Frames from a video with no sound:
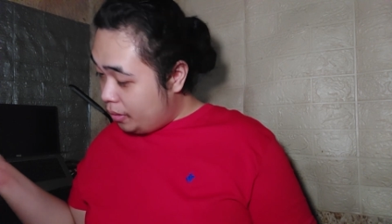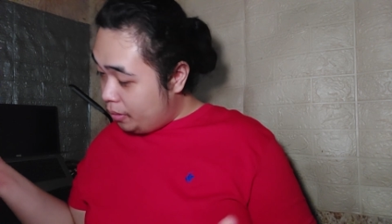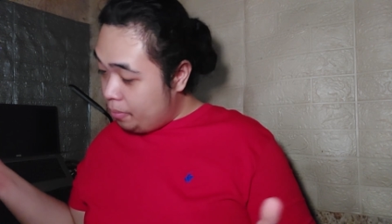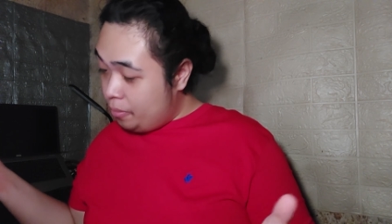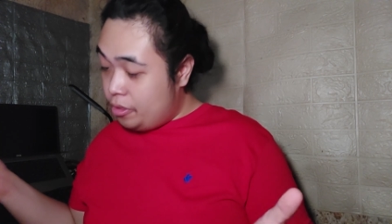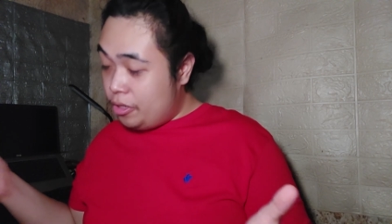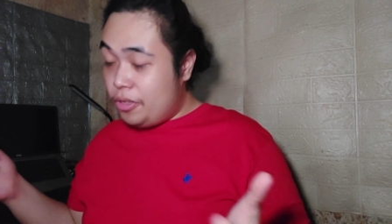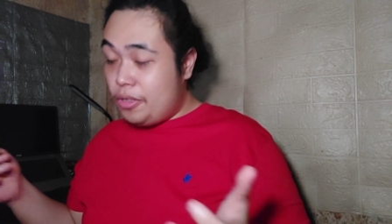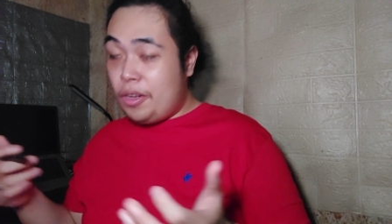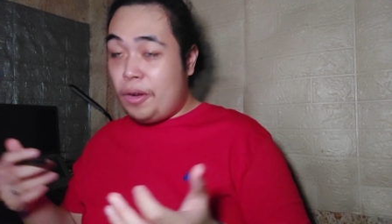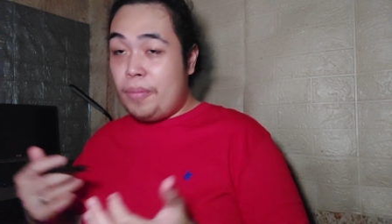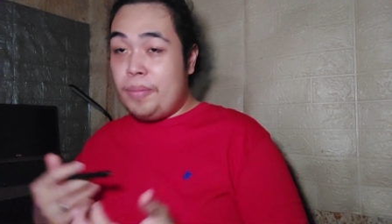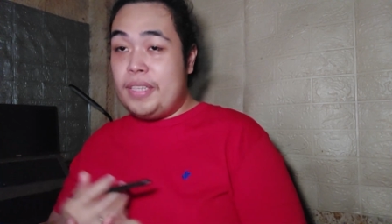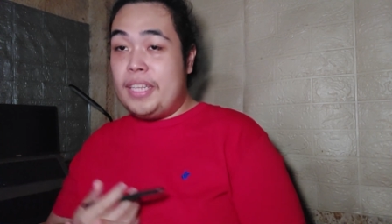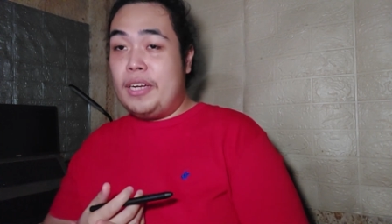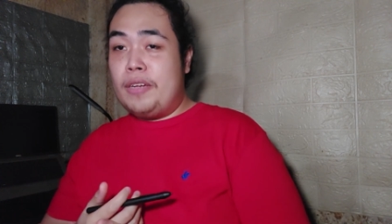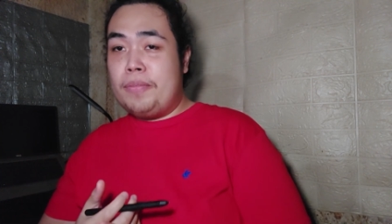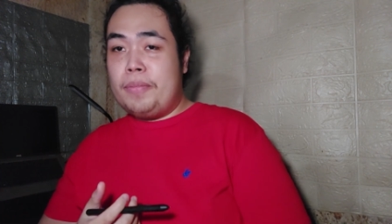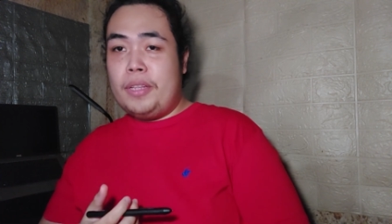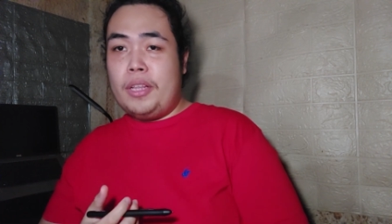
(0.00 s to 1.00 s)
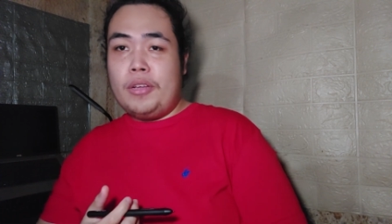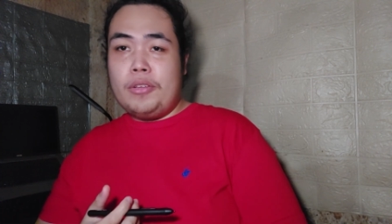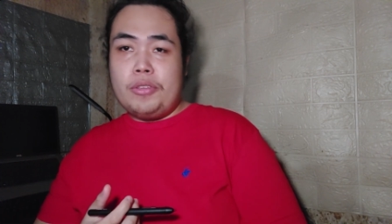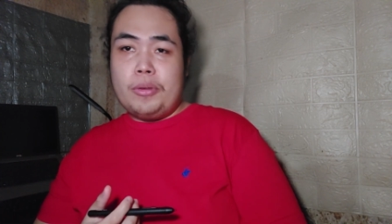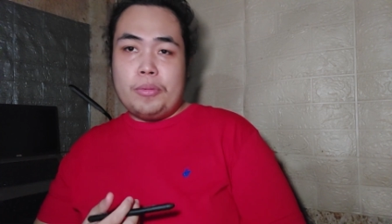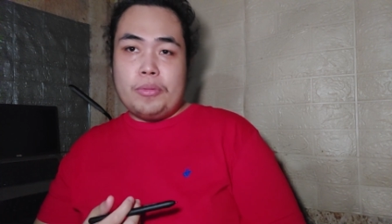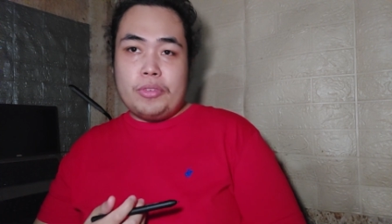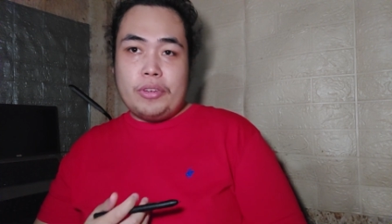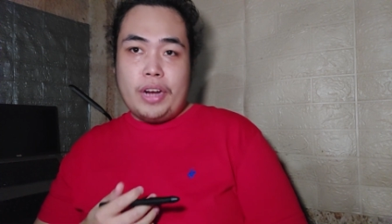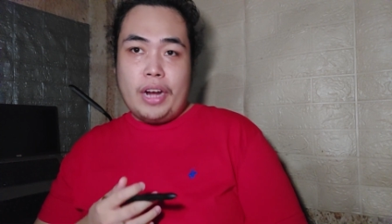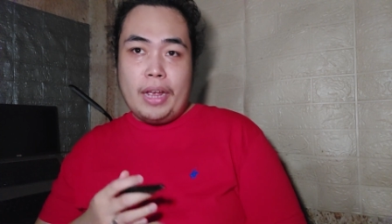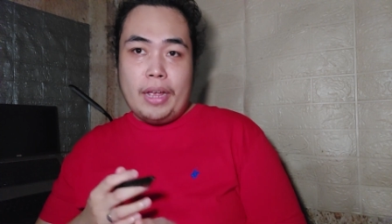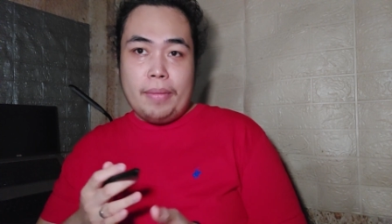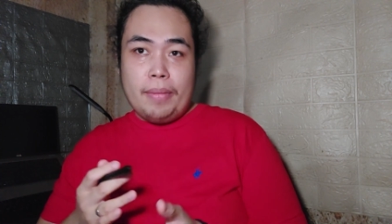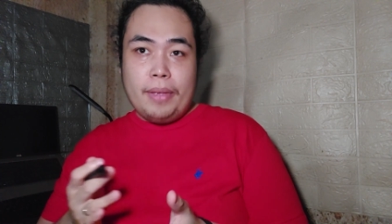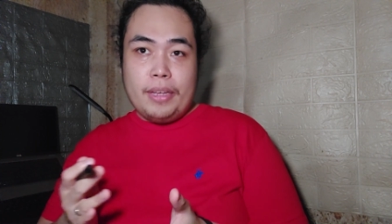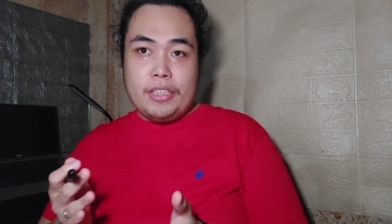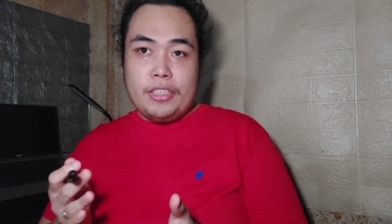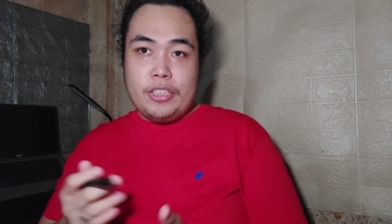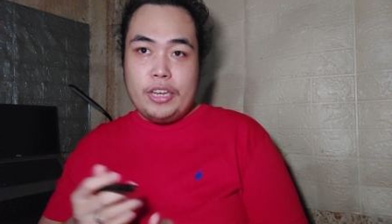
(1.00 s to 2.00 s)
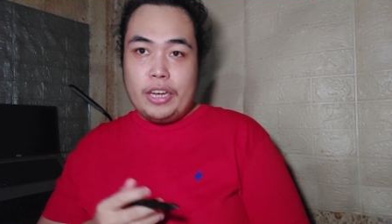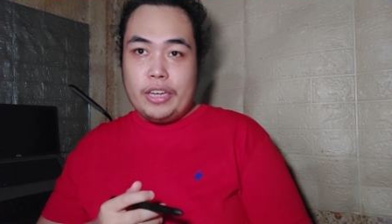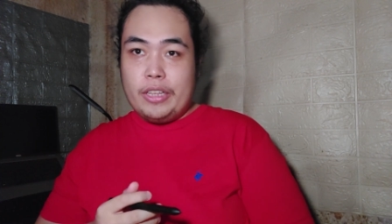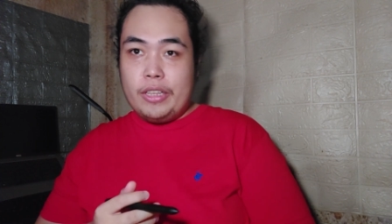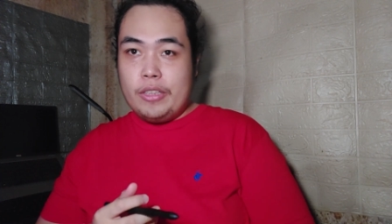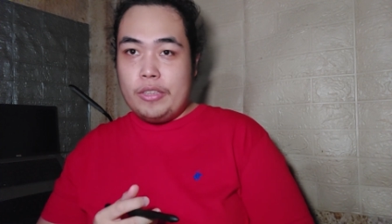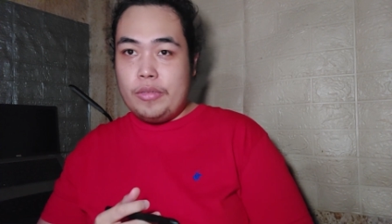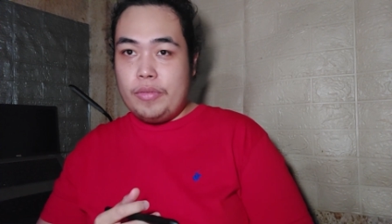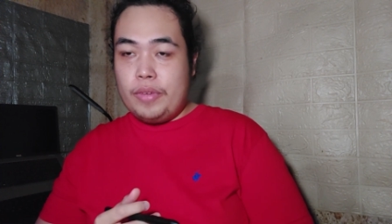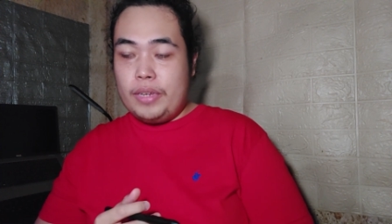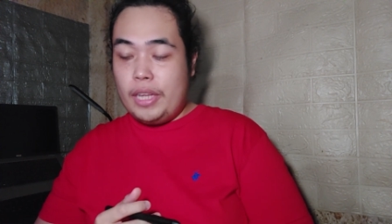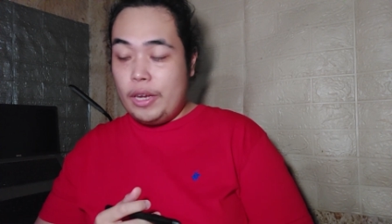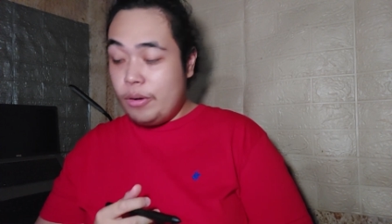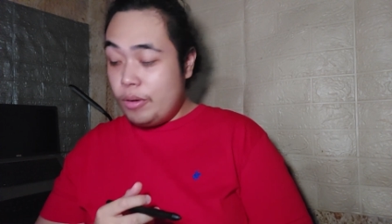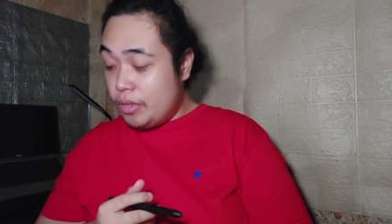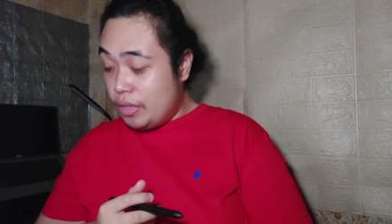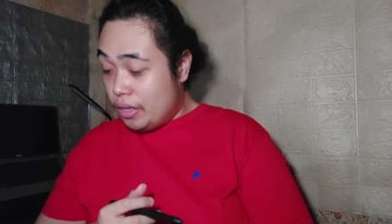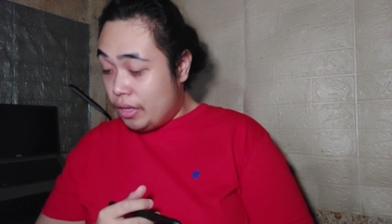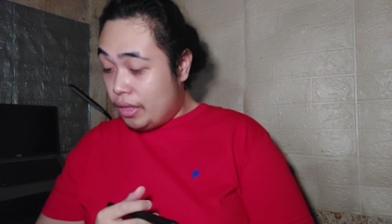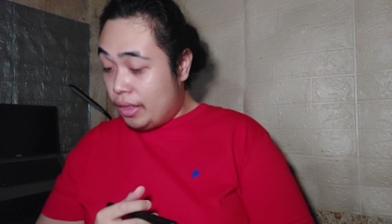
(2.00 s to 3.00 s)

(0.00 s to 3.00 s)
Um, just comment down below, subscribe, and share this video.